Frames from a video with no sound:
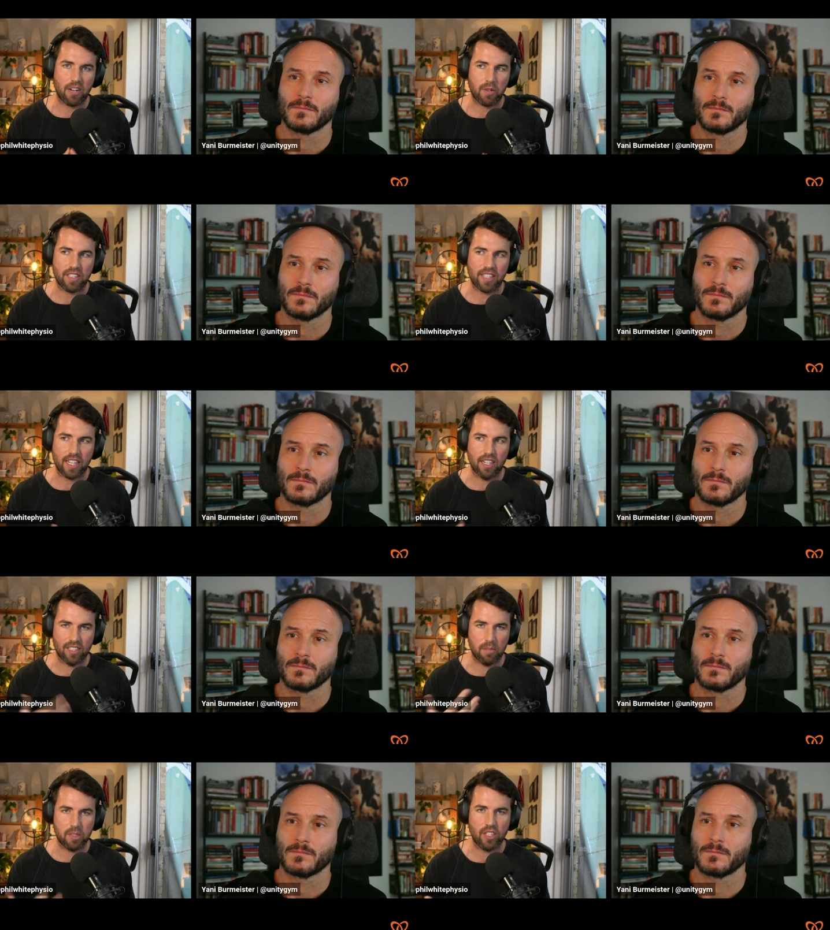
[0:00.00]
Speaker 1: see it as an
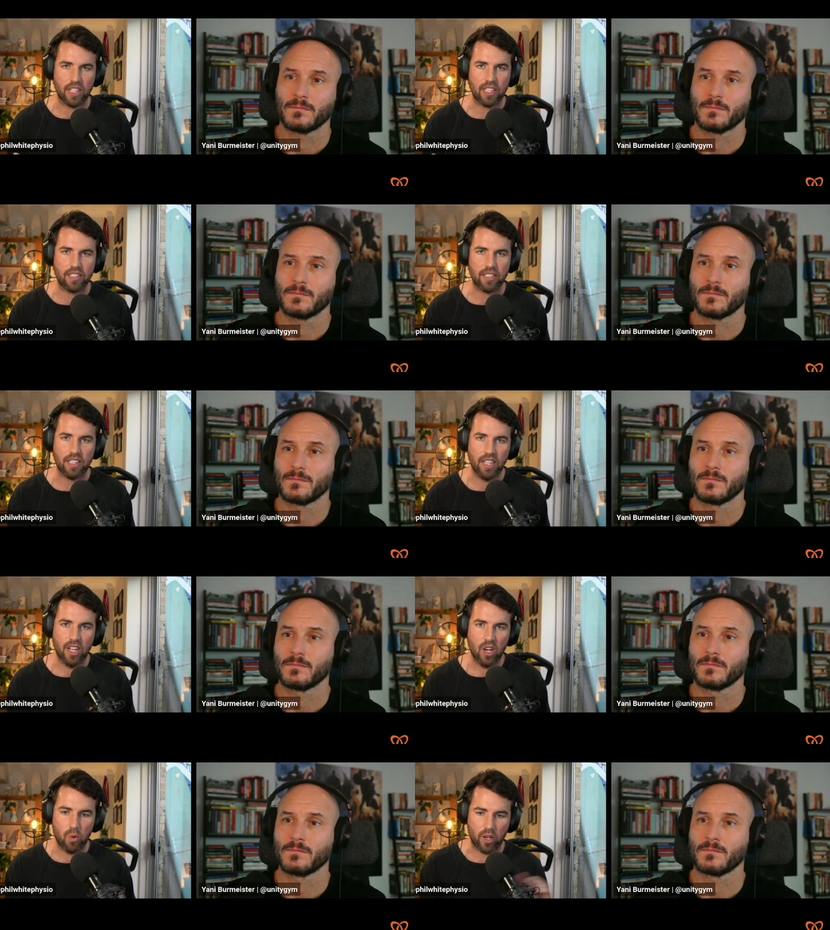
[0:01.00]
opportunity to
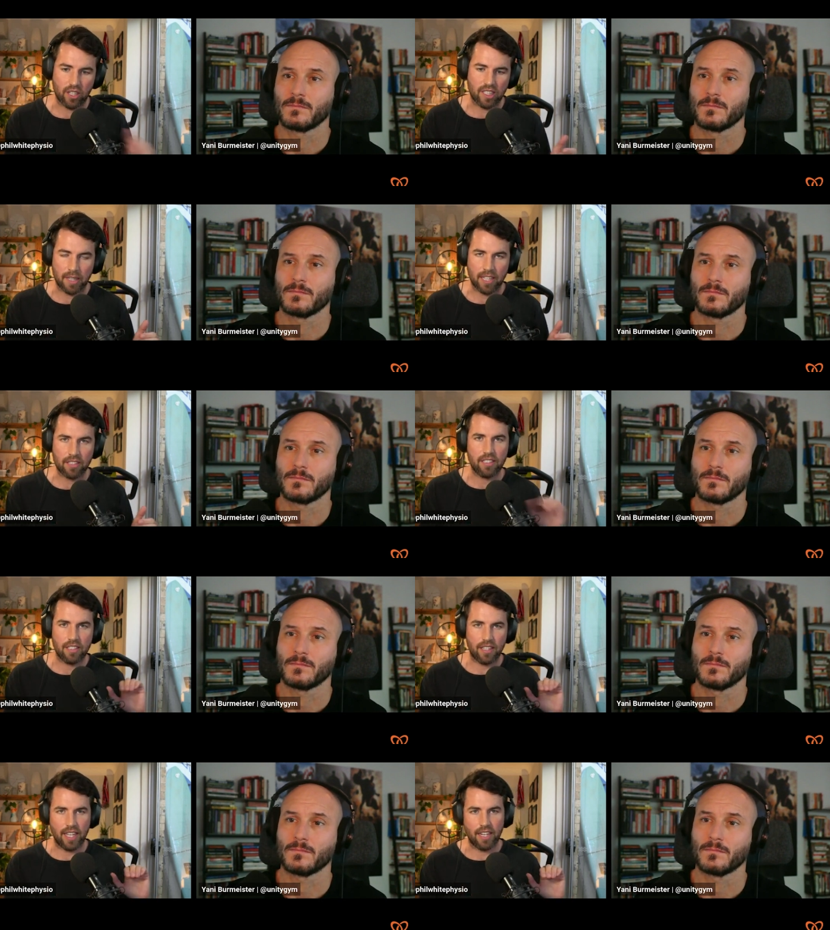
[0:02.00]
work on something else to
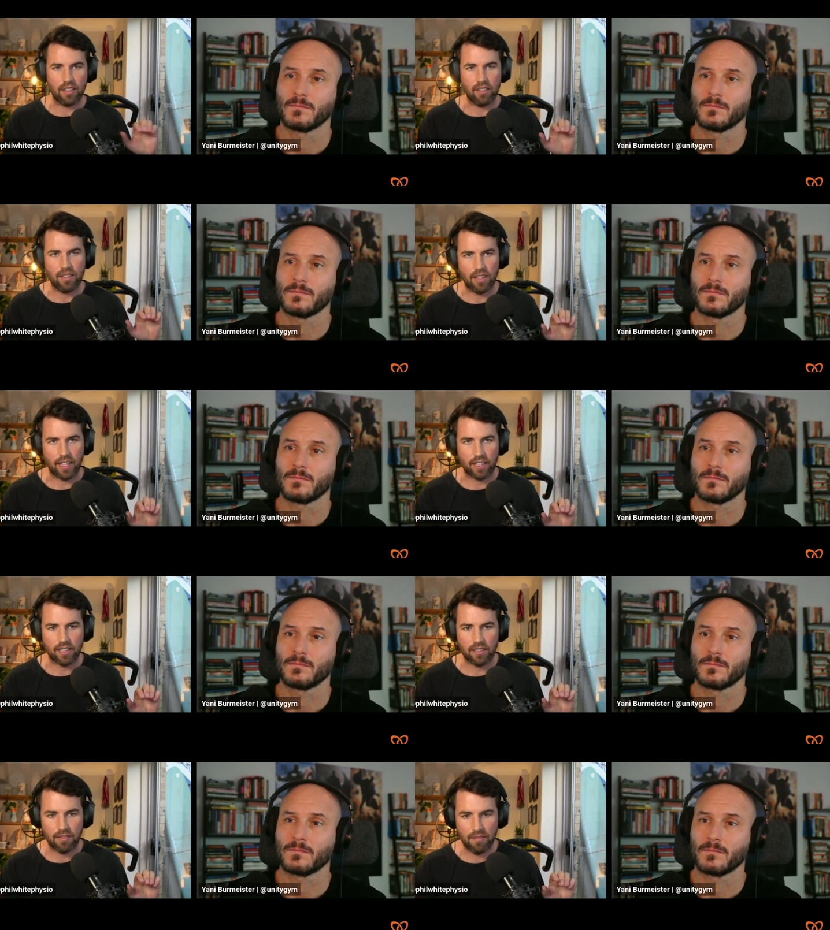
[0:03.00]
then like
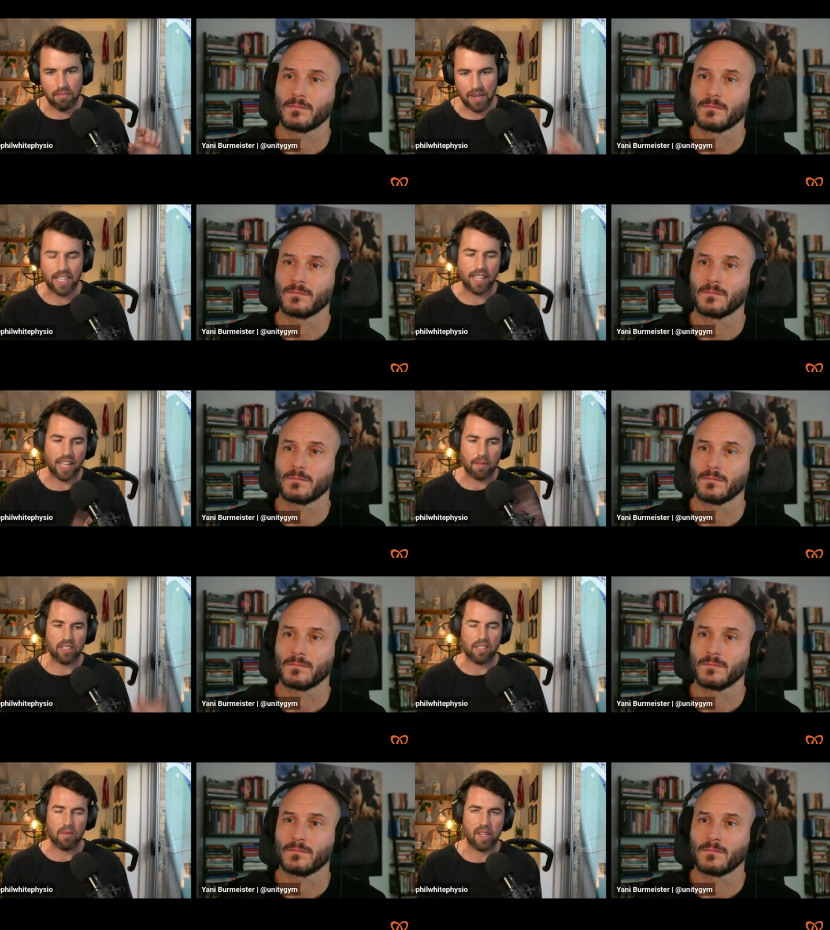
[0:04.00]
maintain that positive
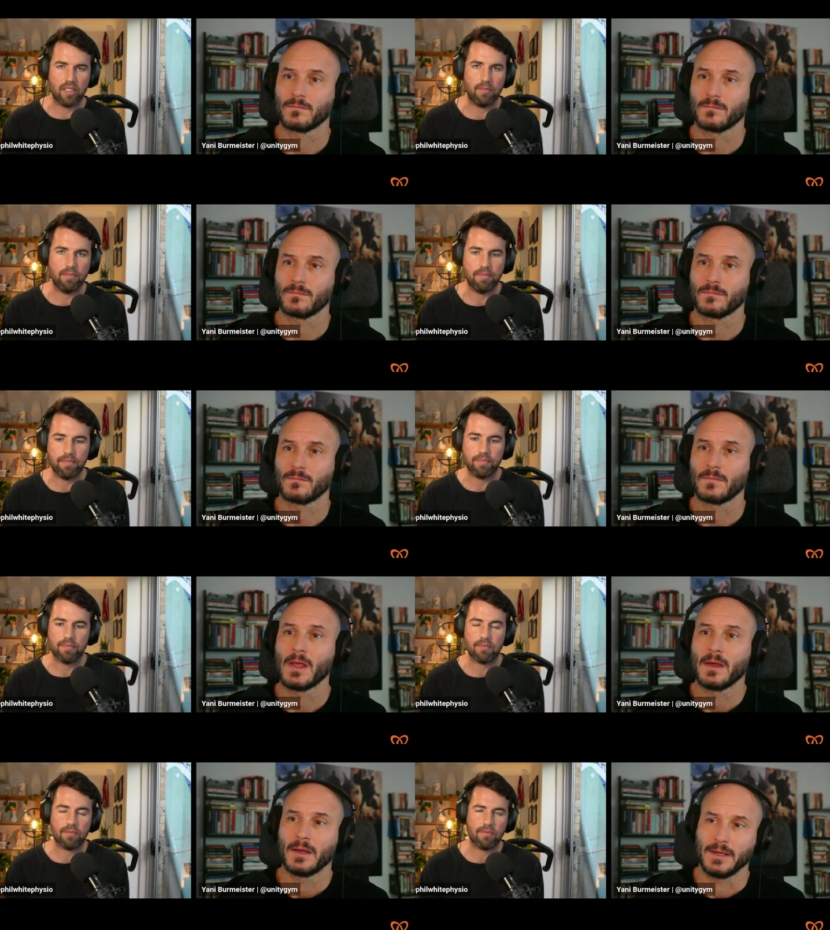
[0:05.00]
momentum?
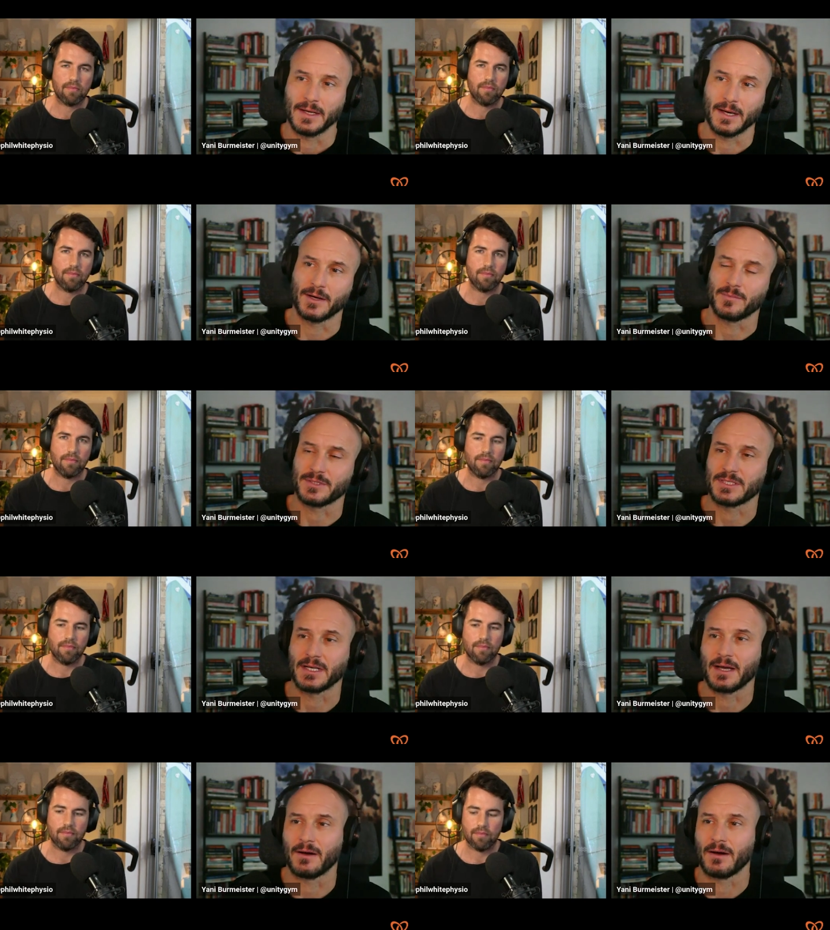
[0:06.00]
Speaker 2: Yeah,
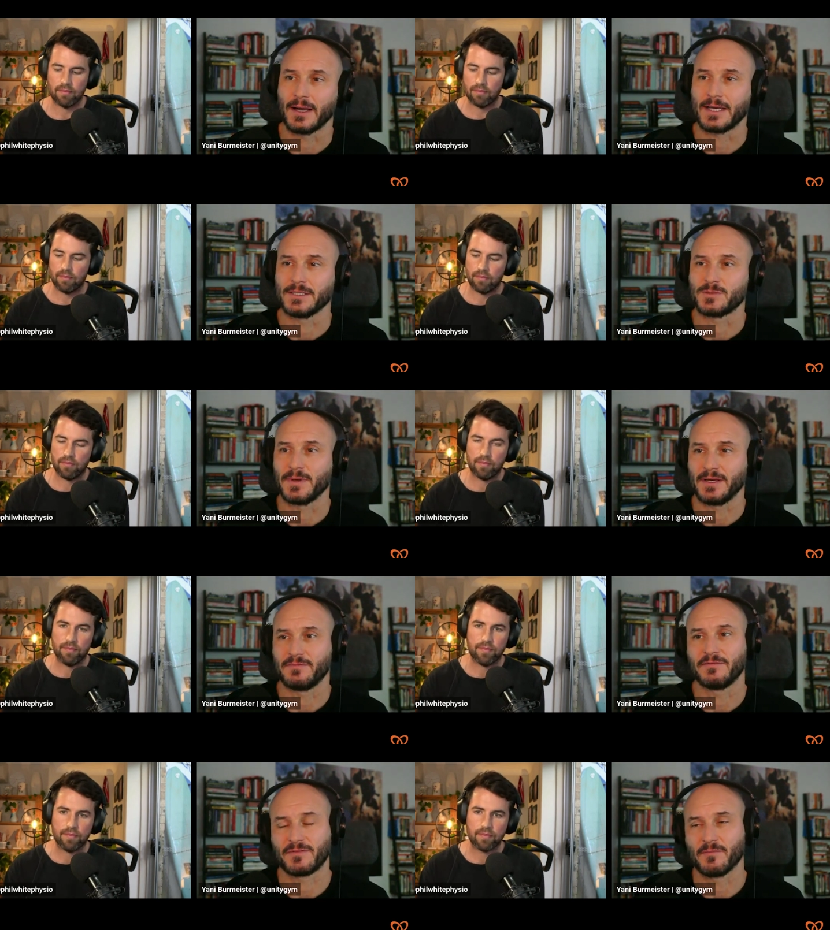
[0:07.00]
100%. I can speak
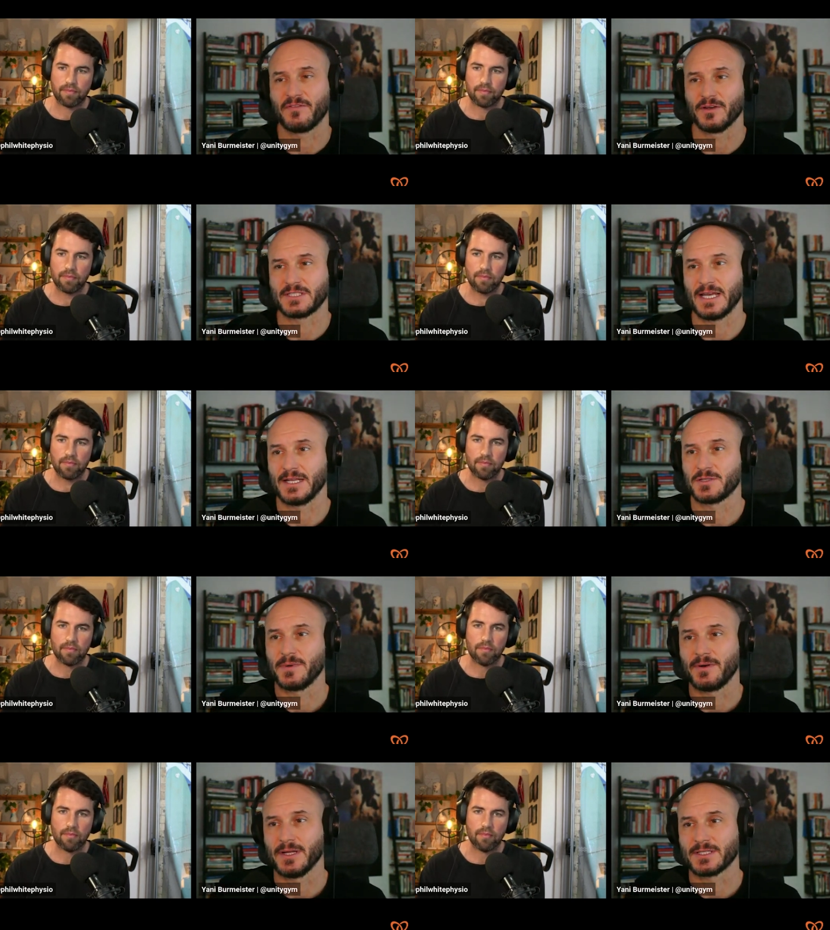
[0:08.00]
from firsthand
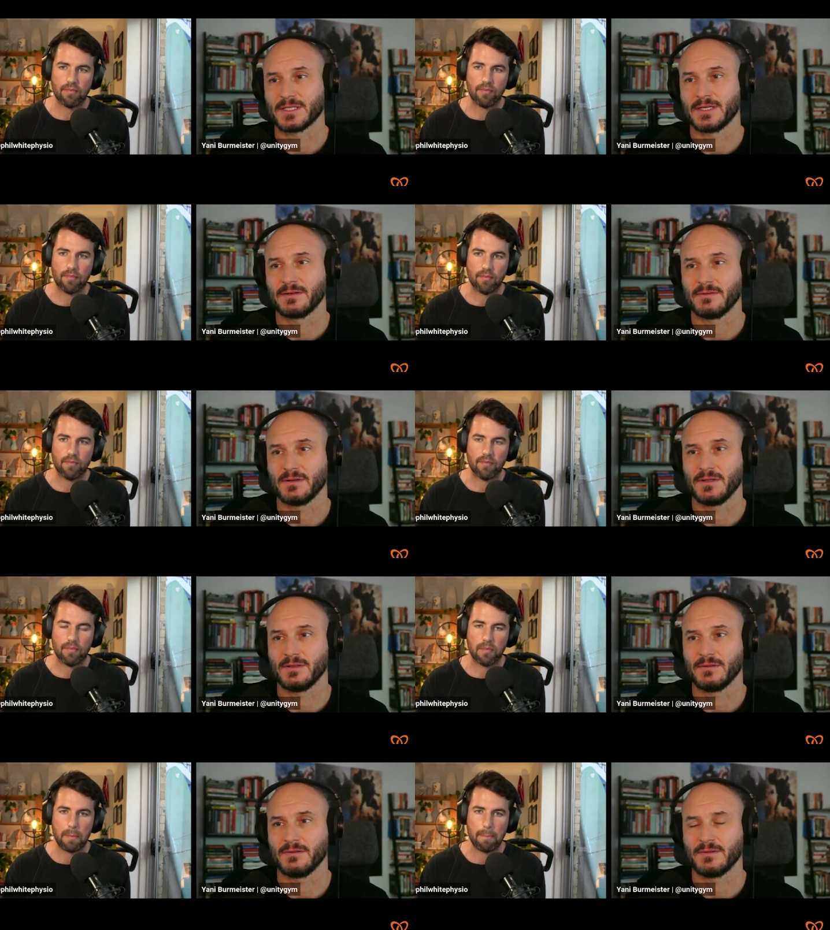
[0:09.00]
experience that
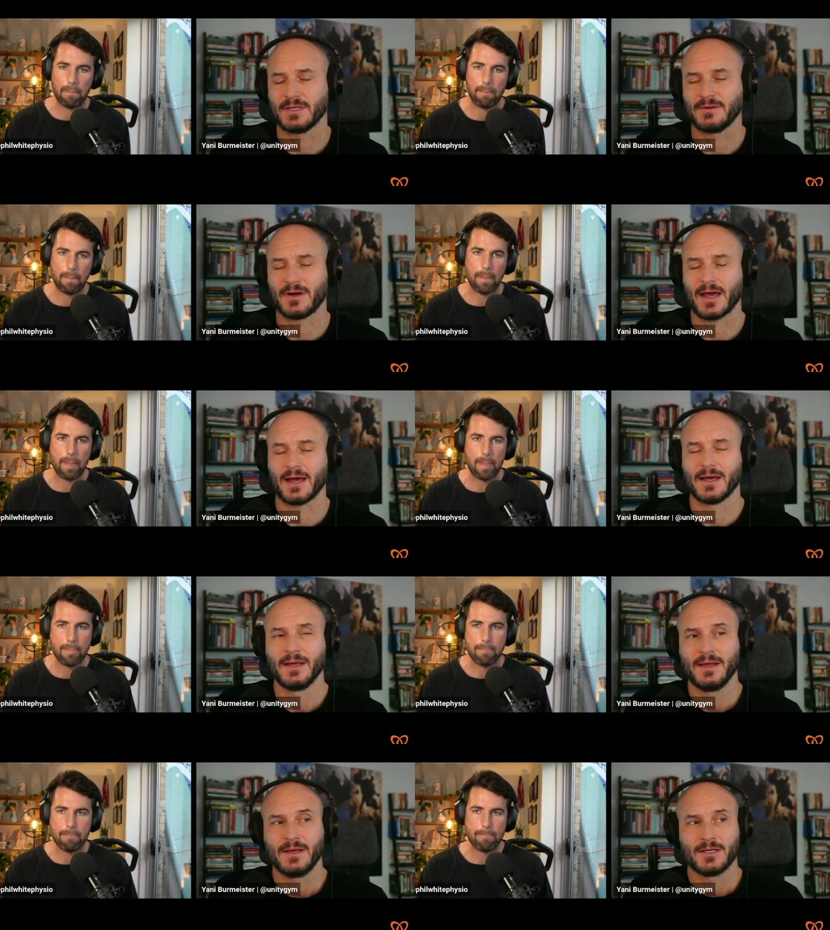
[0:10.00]
there are
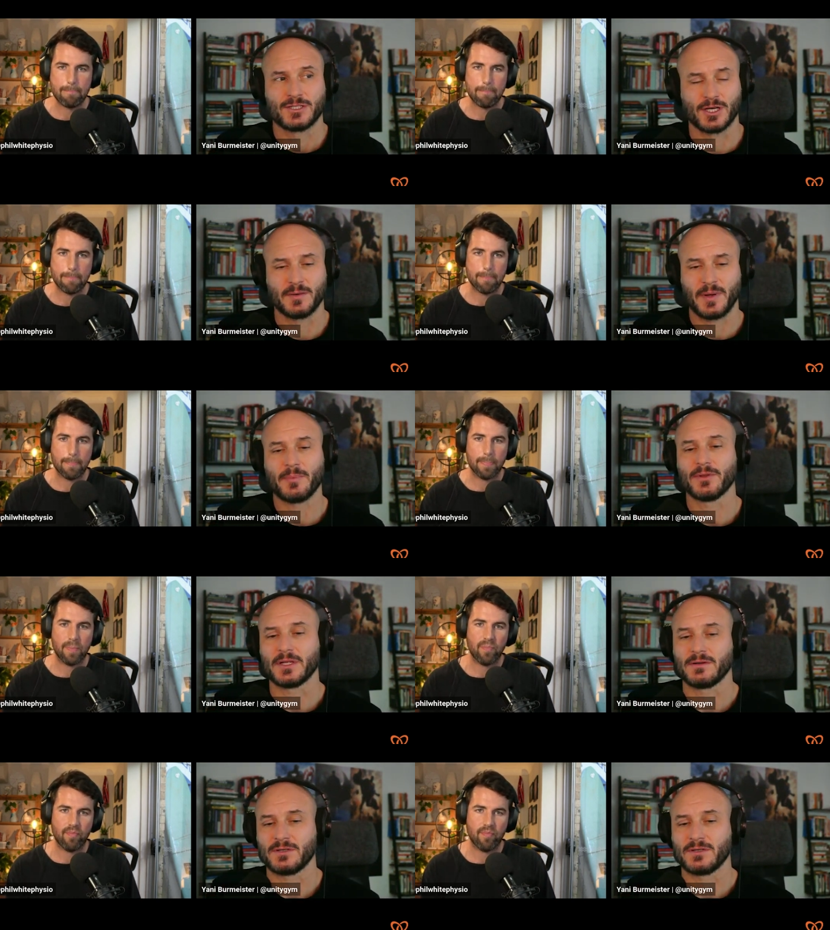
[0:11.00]
certain people that